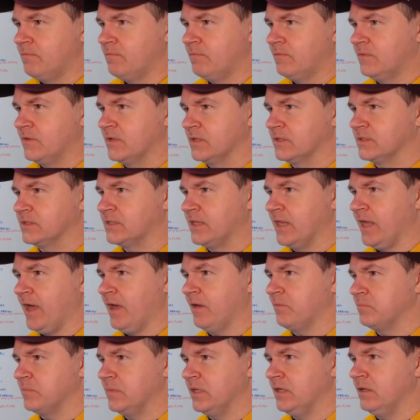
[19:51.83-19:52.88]
Does
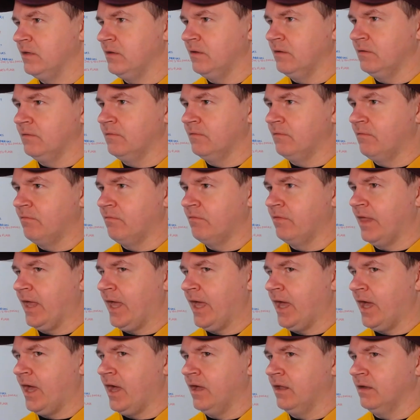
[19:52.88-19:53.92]
that mean
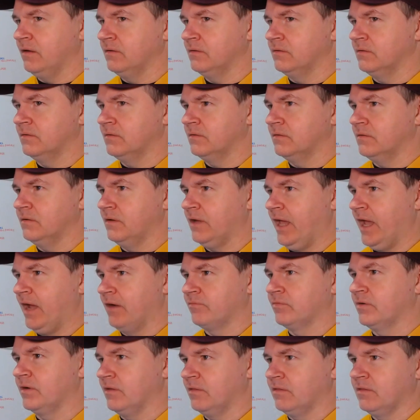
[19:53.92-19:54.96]
that
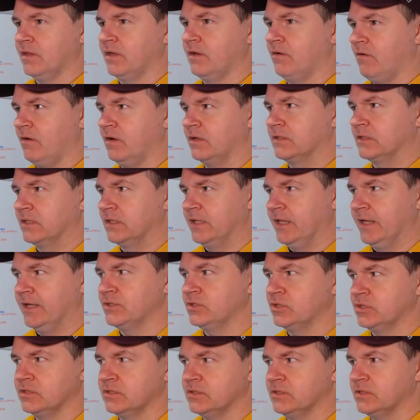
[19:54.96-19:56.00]
everything on
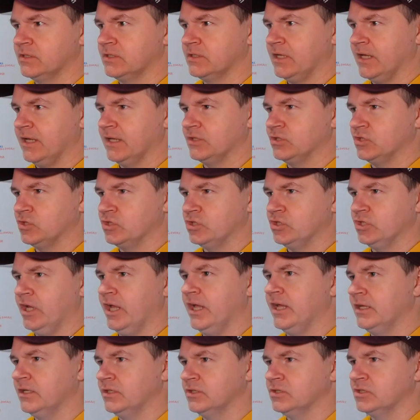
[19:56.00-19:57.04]
Legends gets
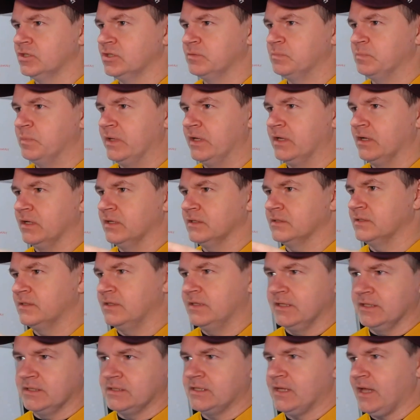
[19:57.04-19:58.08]
changed because
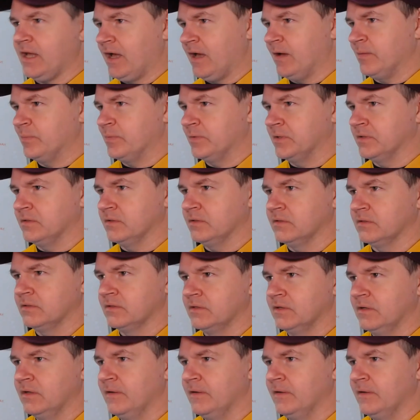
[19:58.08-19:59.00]
this happened?